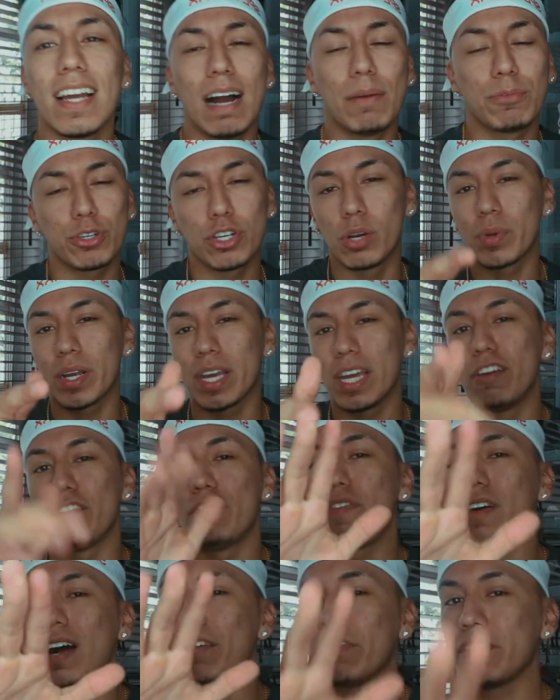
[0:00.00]
I'm sure we could
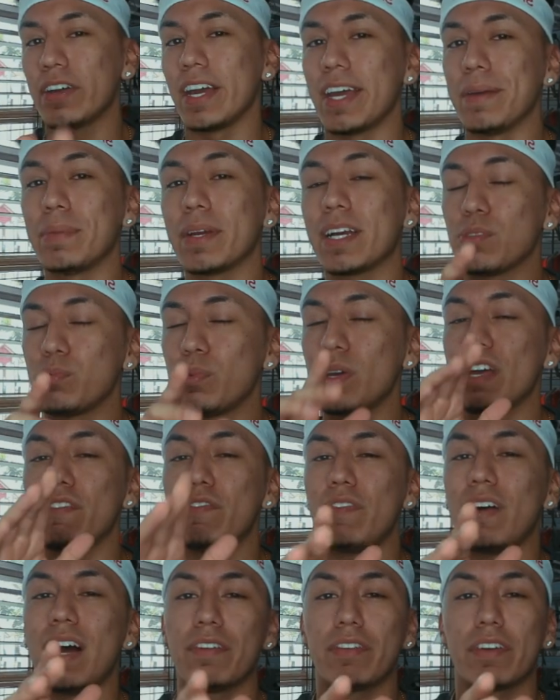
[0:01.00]
hit 5K because we
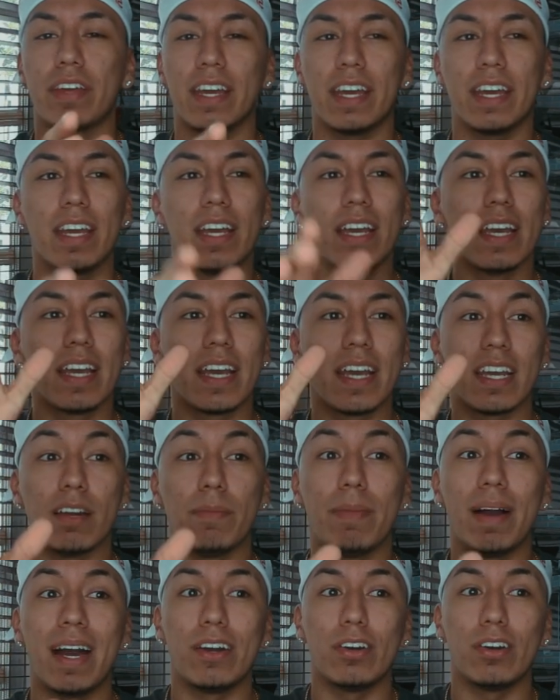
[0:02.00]
hit 5K in a
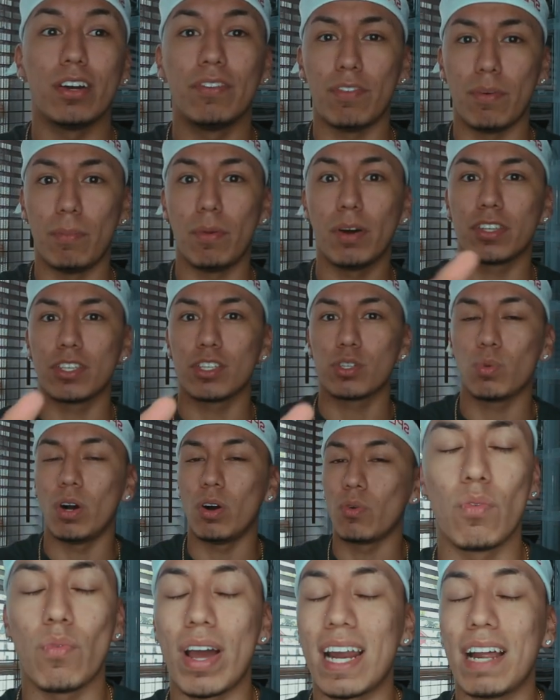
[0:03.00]
matter of a month as
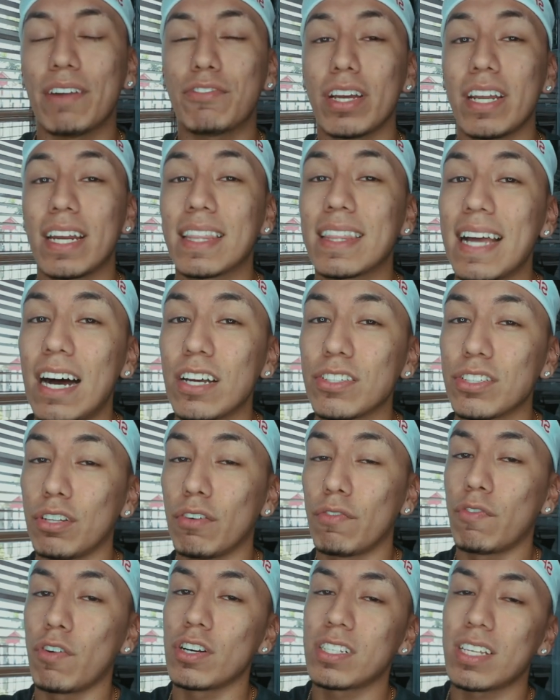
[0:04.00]
well. Right after I hit a thousand,
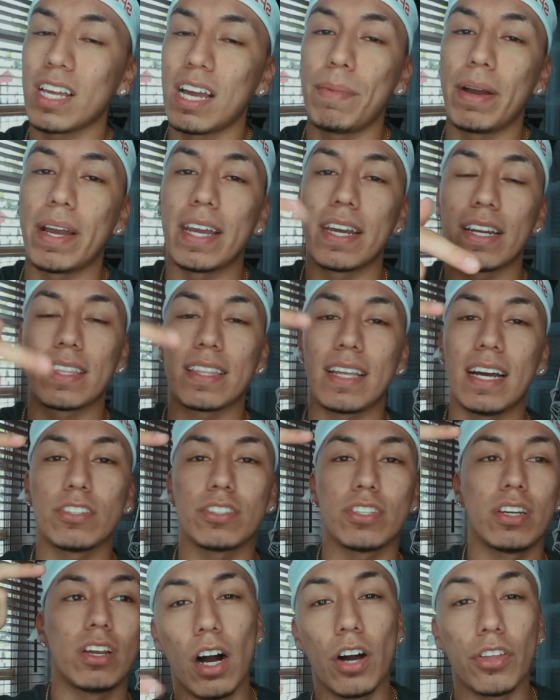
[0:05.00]
the first time I hit a
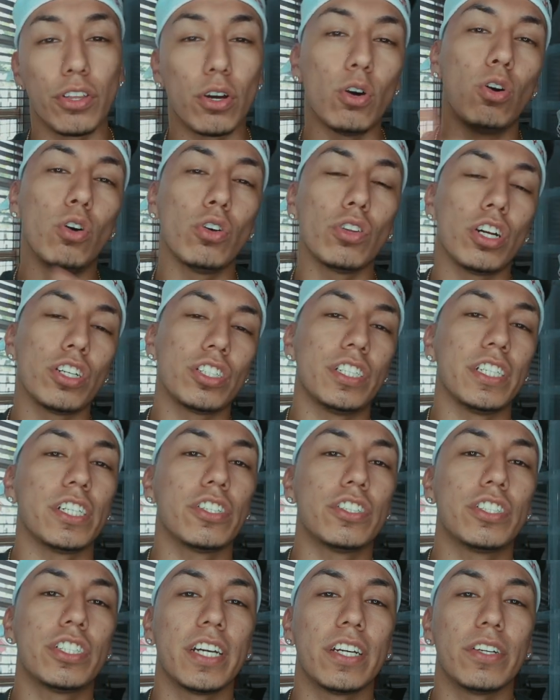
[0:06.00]
thousand on the old R
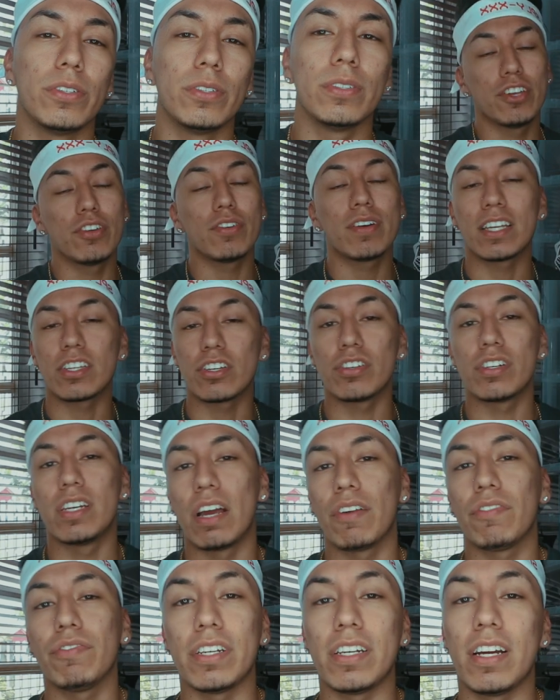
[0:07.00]
Sneakers channel. You guys are
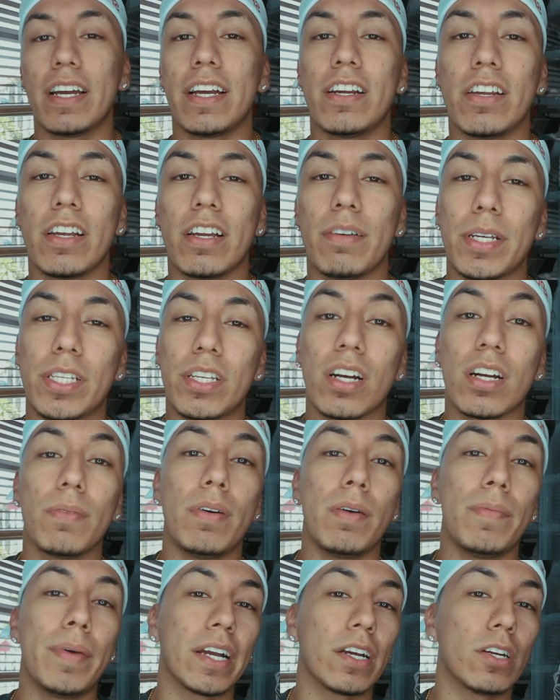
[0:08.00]
definitely not here to hear me talk
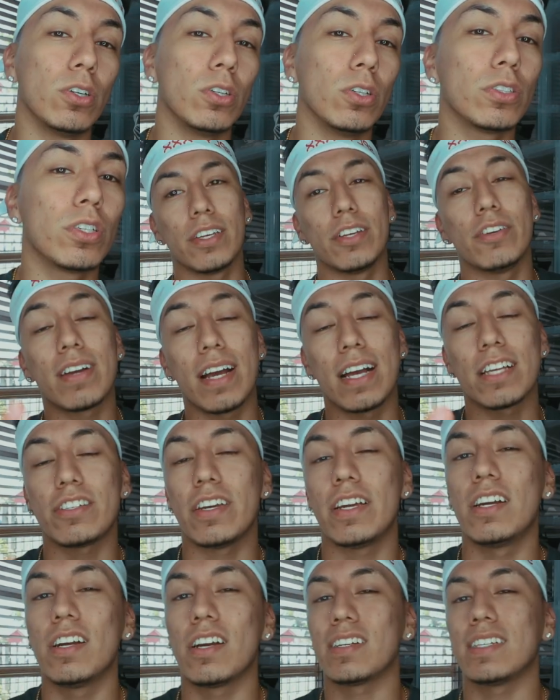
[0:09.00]
about my goals. You guys are
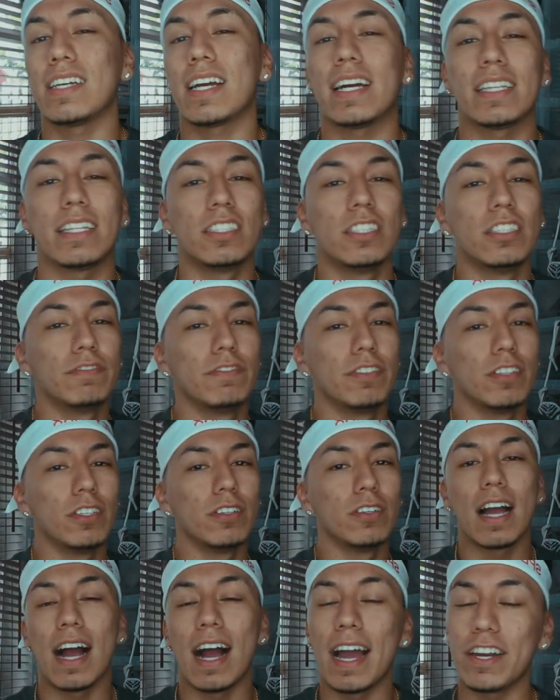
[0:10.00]
here because I got the info.
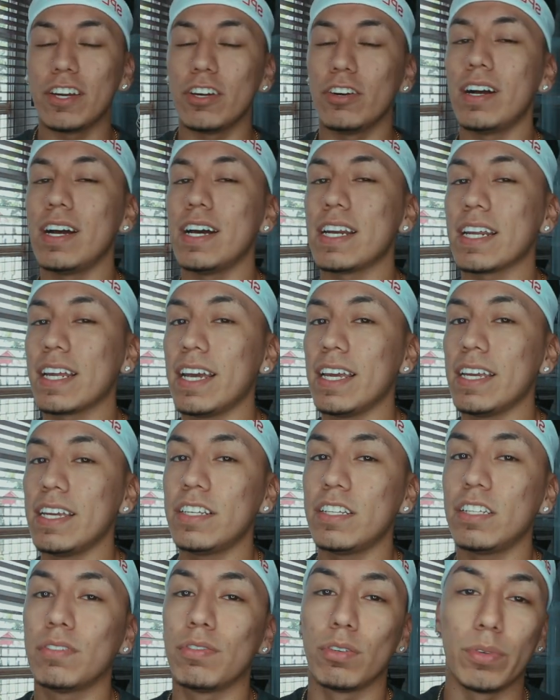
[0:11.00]
I know how to get
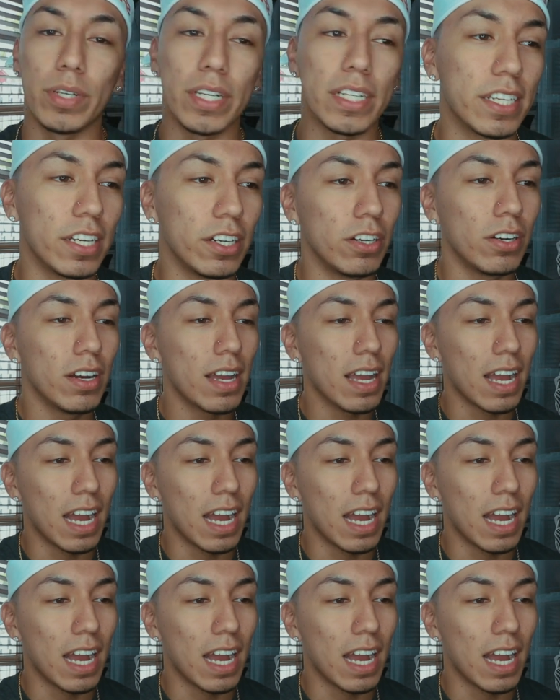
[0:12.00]
Yeezys for retail.